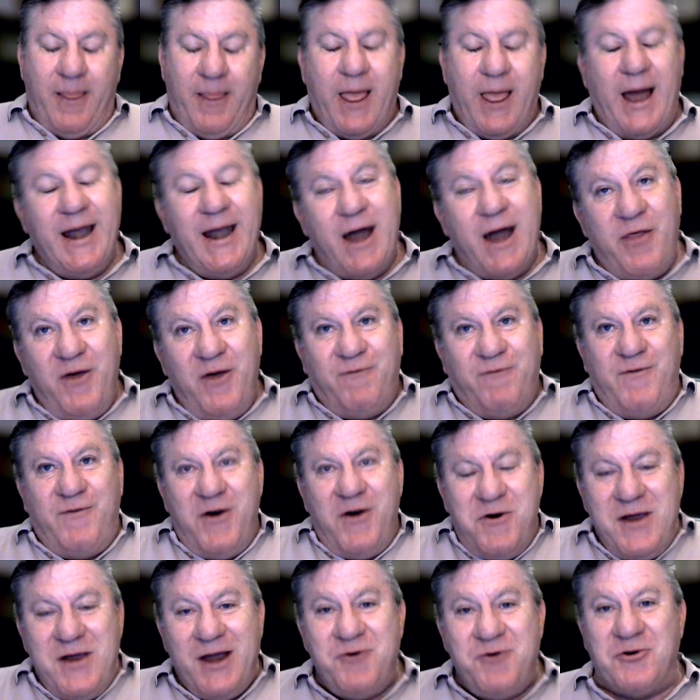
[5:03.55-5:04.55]
Another
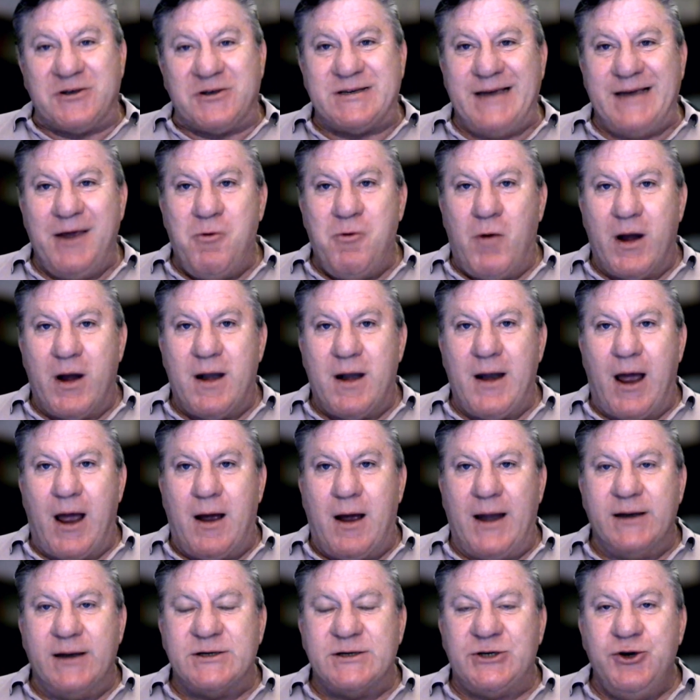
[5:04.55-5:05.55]
very interesting one,
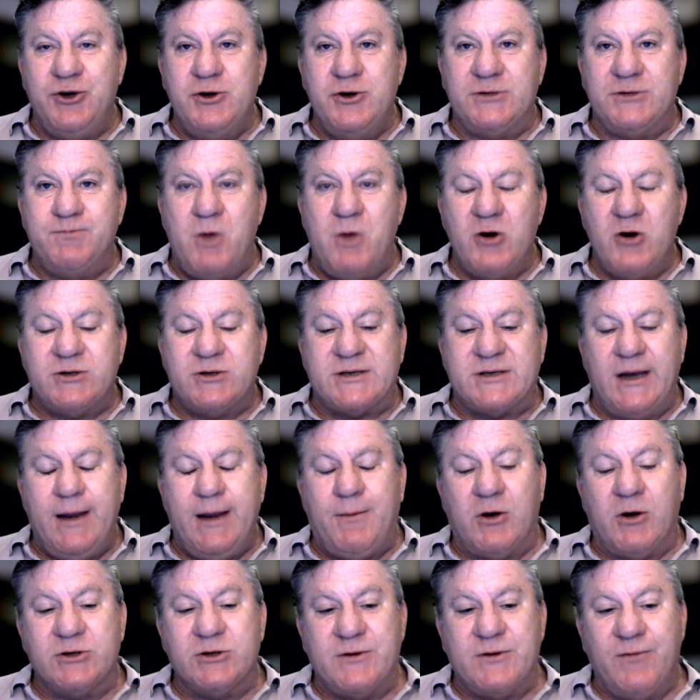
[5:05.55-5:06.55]
and it's used mostly
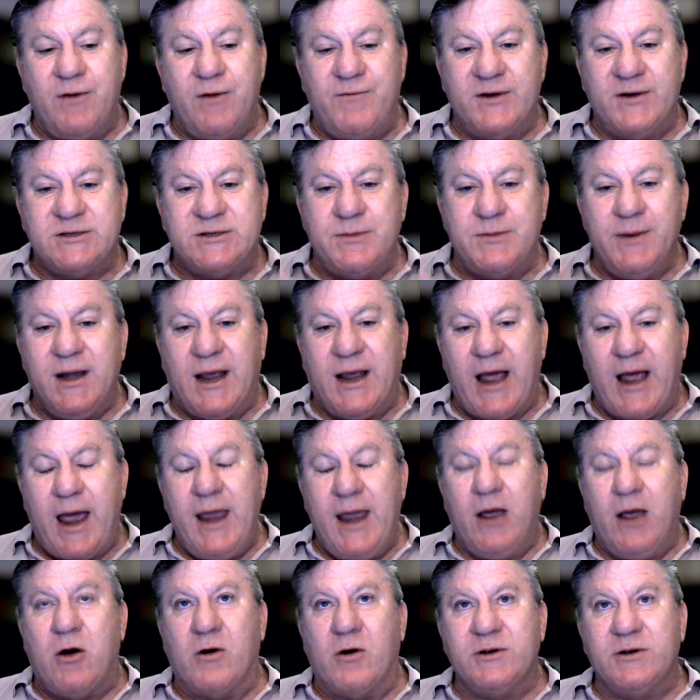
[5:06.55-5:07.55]
because of the vitamin K
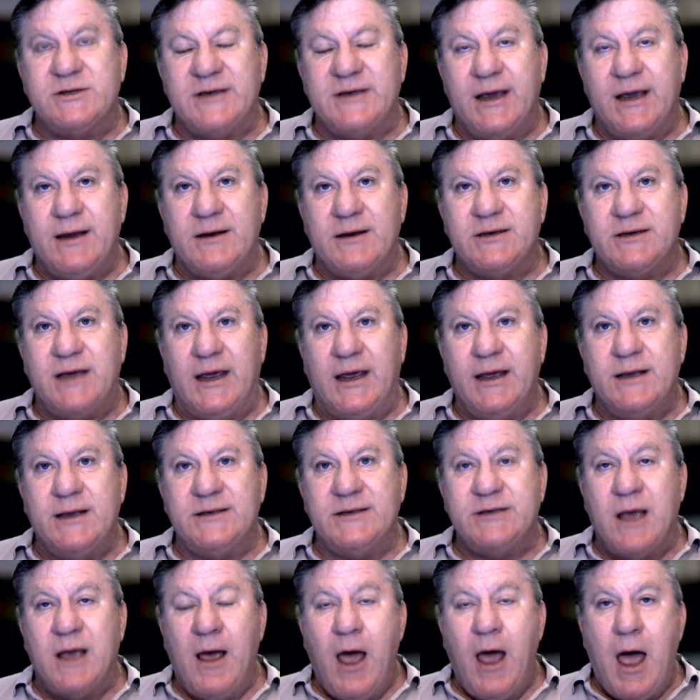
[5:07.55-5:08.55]
content,
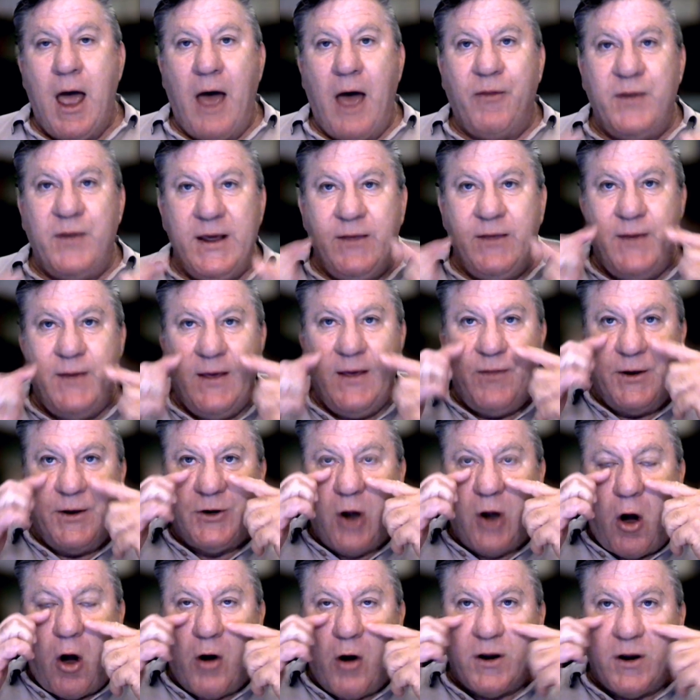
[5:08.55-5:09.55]
is the
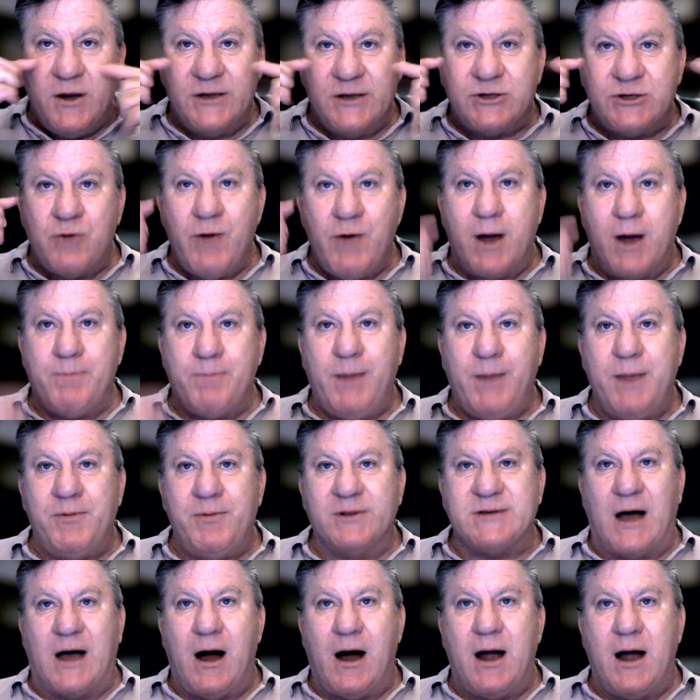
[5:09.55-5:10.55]
darkness around people's
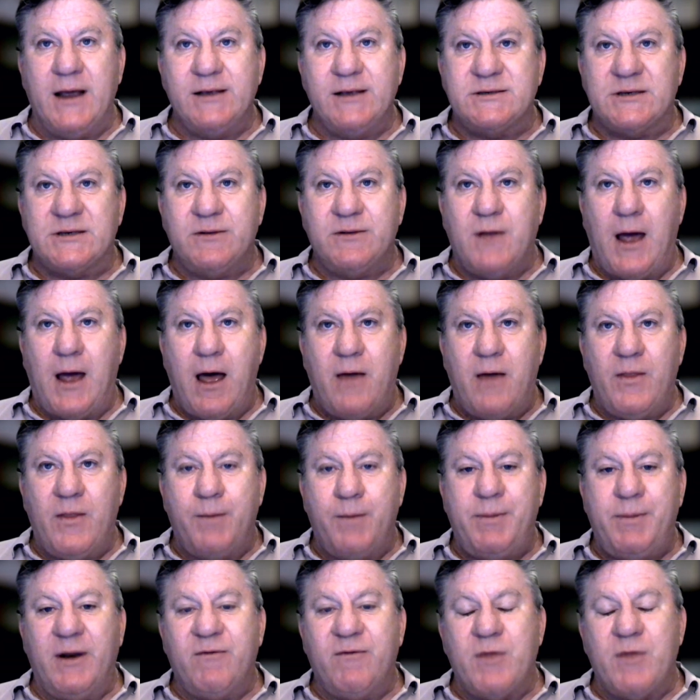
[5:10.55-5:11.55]
eyes, the
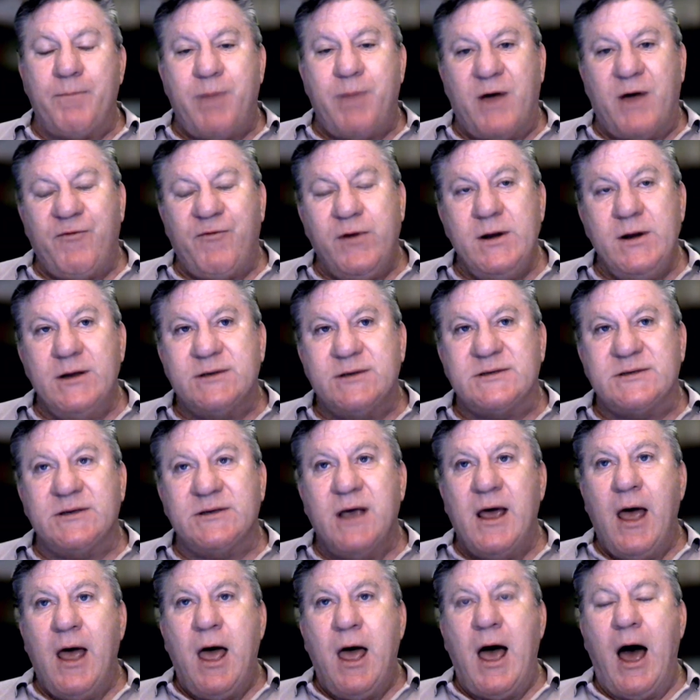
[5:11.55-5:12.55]
bit of the puffiness.
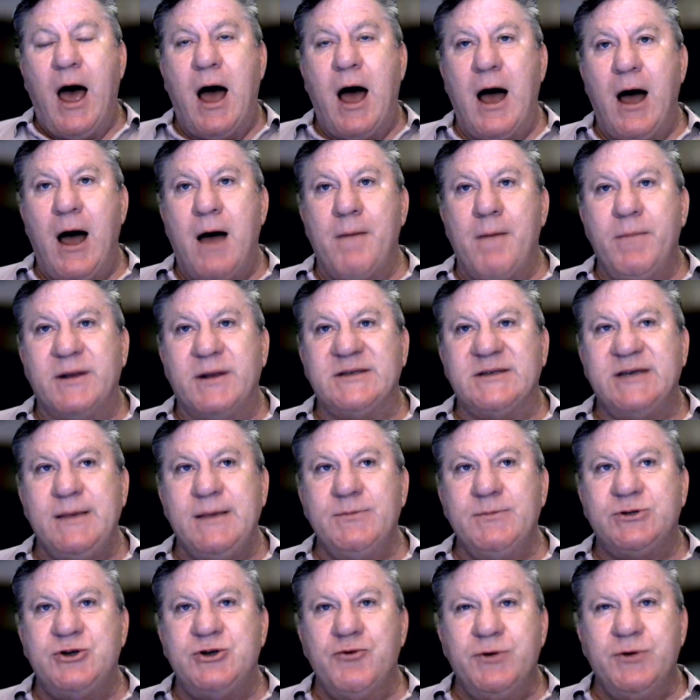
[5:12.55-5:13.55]
It
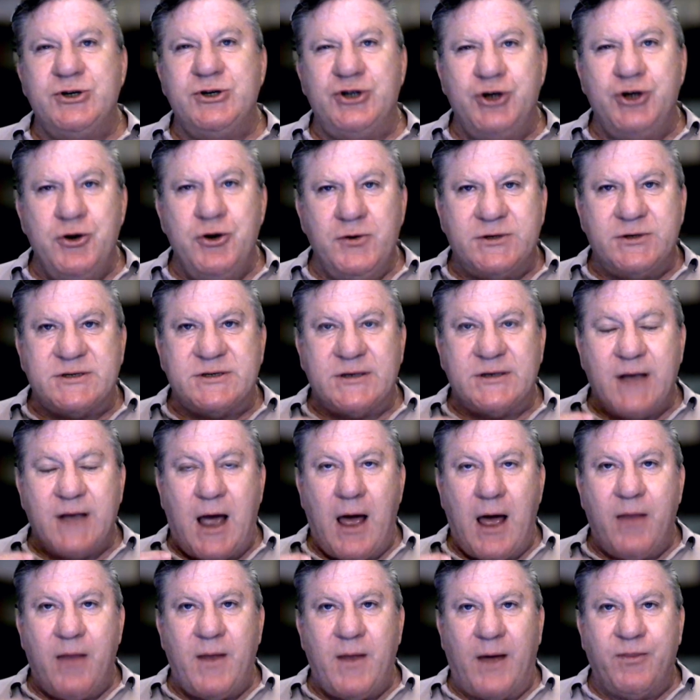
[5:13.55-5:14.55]
seems to reduce
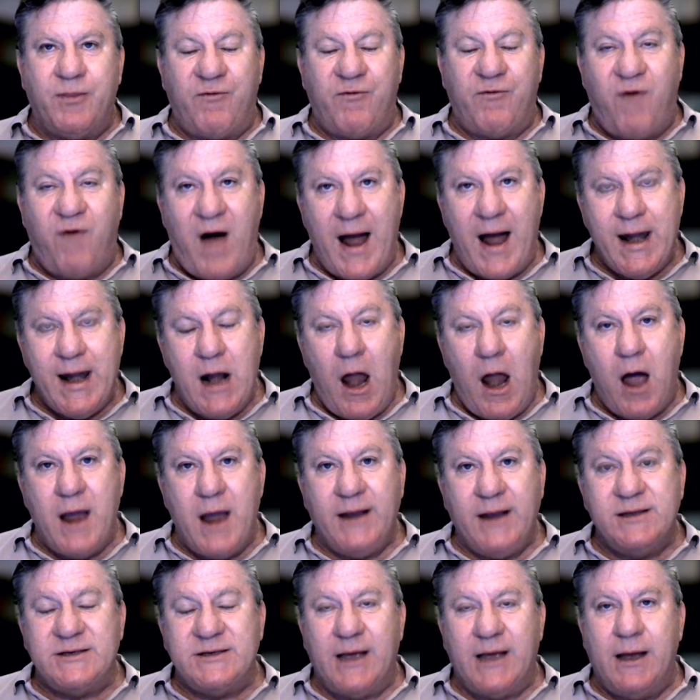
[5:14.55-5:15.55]
the fine
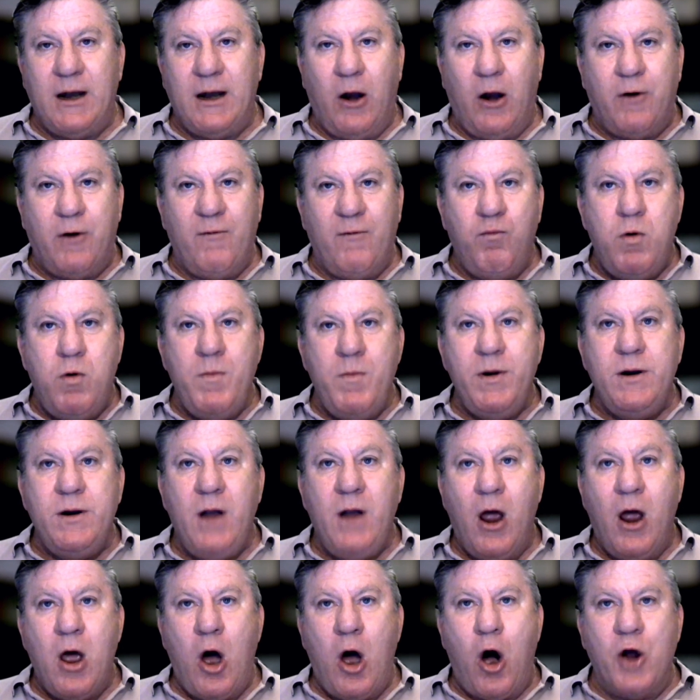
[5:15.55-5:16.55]
lines. A lot of women
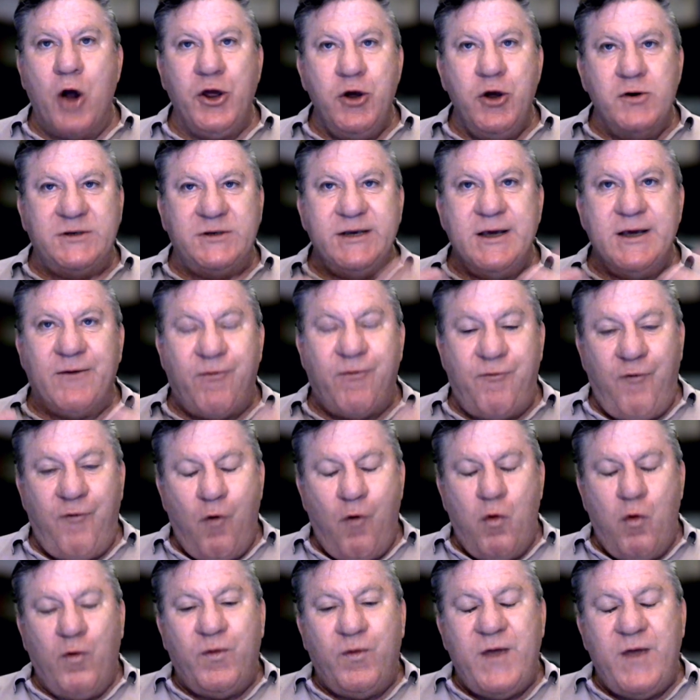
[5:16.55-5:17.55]
are using it
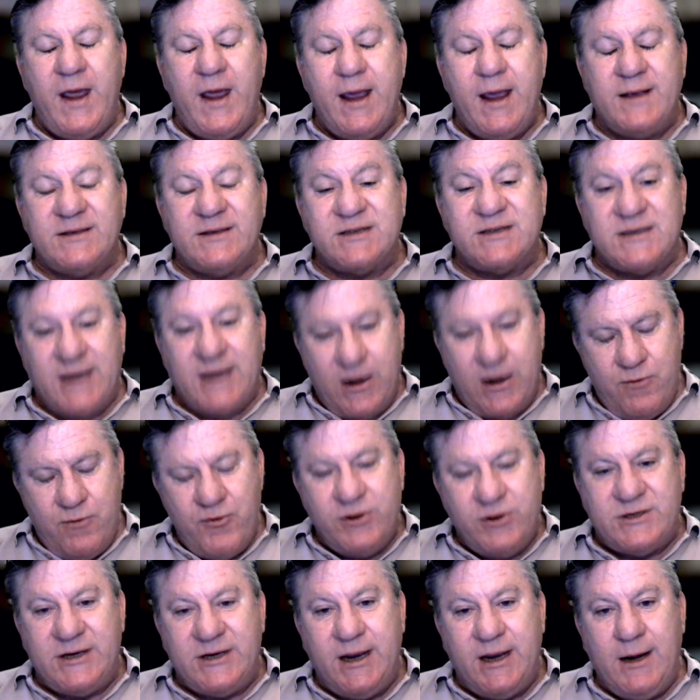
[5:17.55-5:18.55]
for their skin
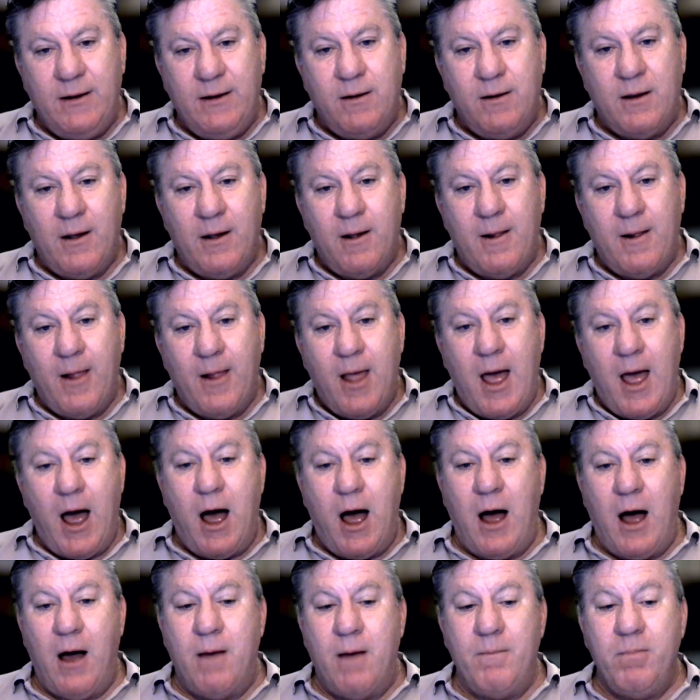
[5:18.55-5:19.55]
routine.
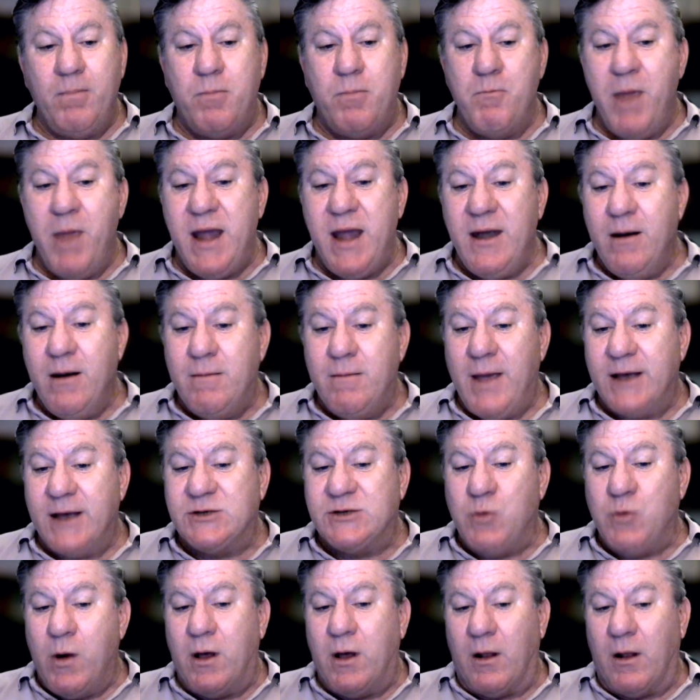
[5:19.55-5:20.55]
Men as
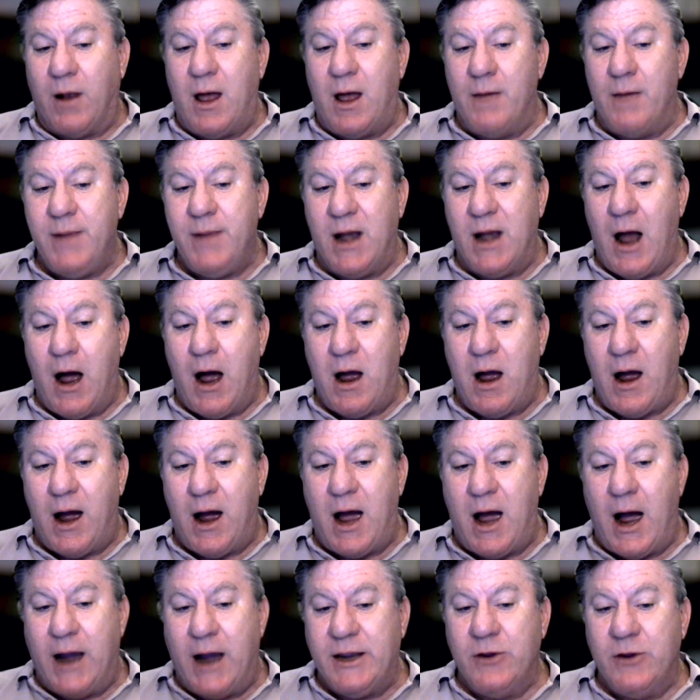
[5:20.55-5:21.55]
well. I mean,
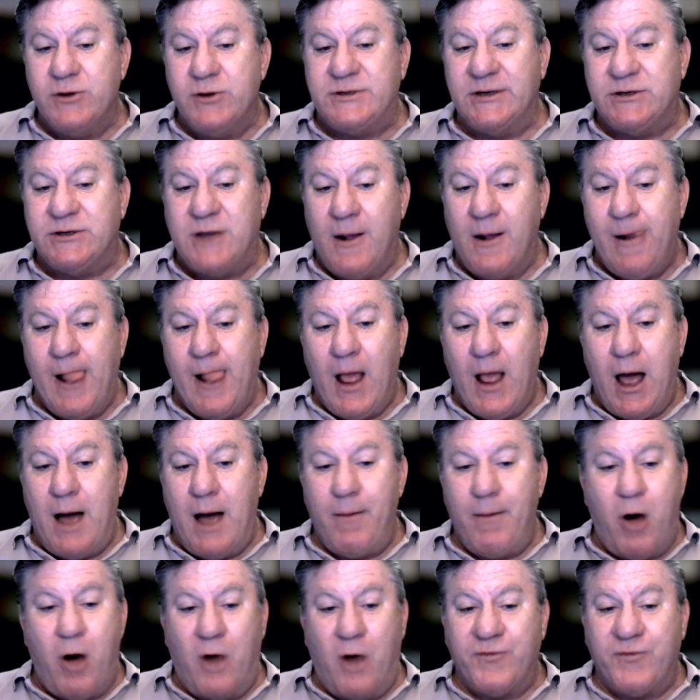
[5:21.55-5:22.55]
I use it
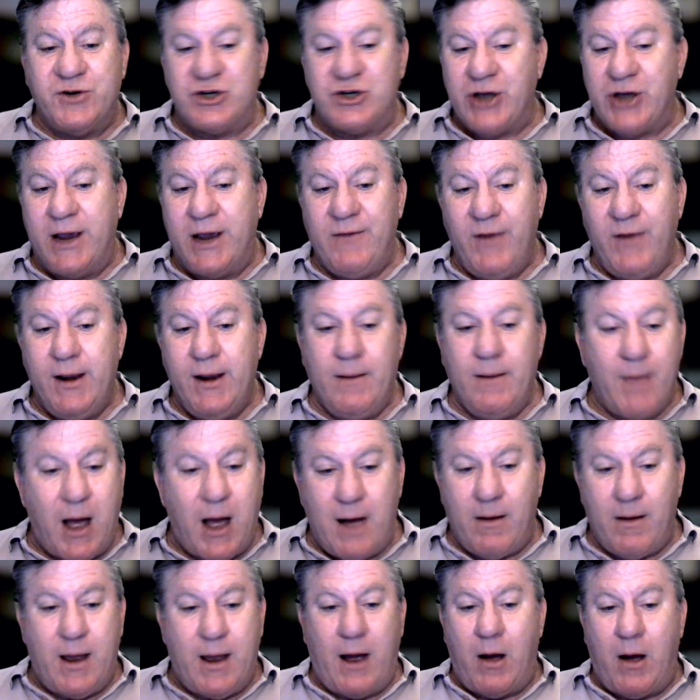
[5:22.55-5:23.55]
after shaving.
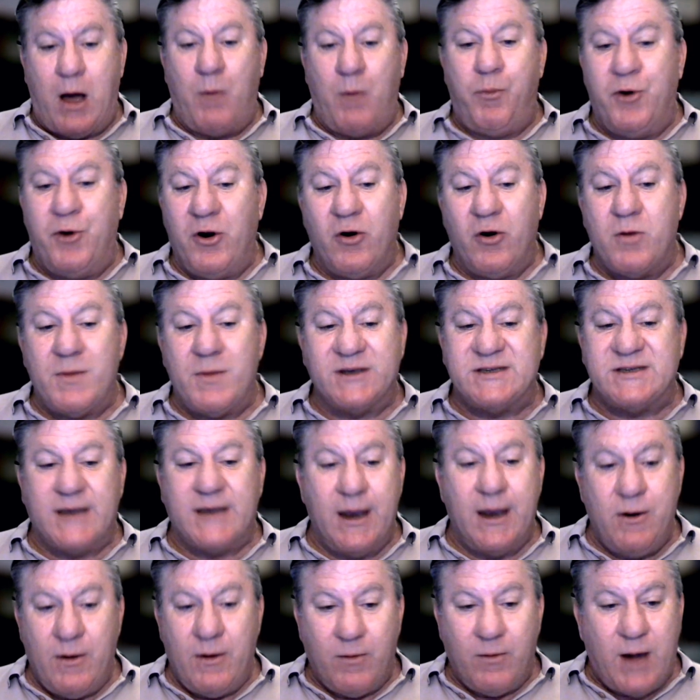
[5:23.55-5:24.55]
I'll put it on my
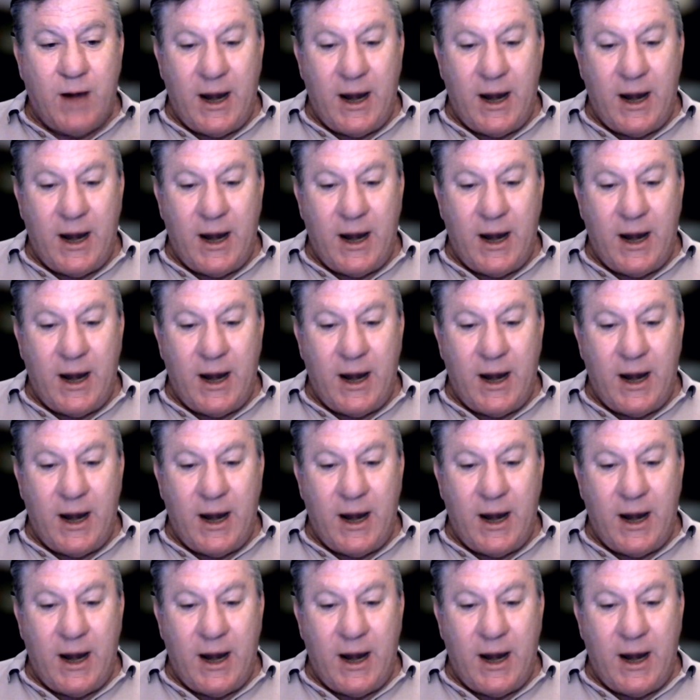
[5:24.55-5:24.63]
skin.